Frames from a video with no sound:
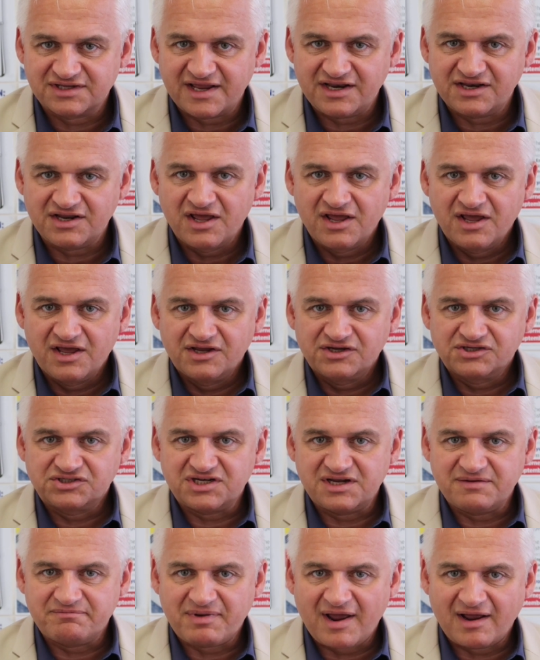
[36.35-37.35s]
Then
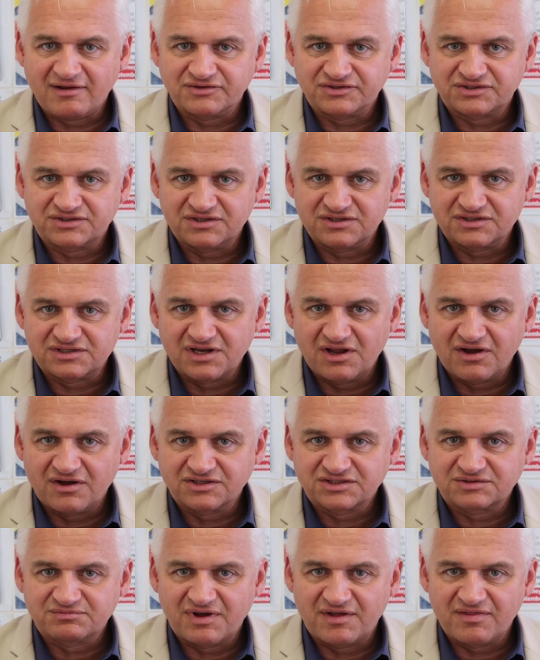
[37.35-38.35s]
she bounced us
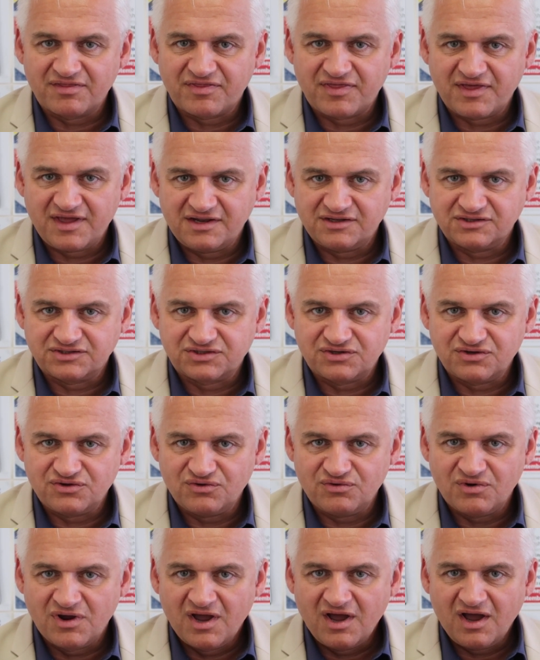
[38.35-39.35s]
last month
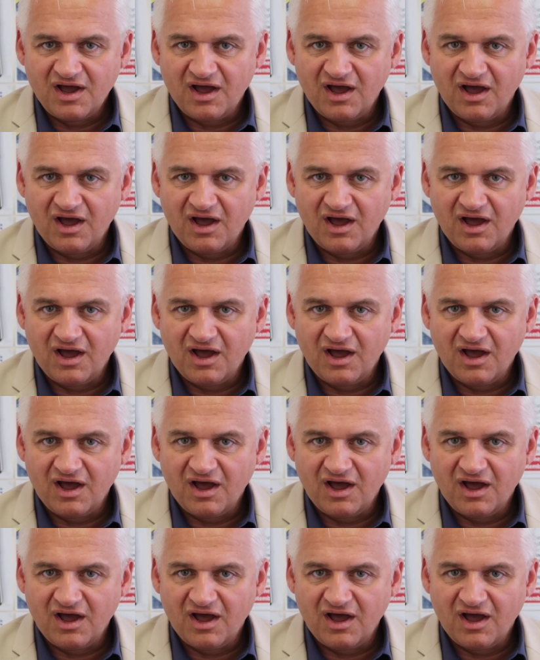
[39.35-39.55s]
into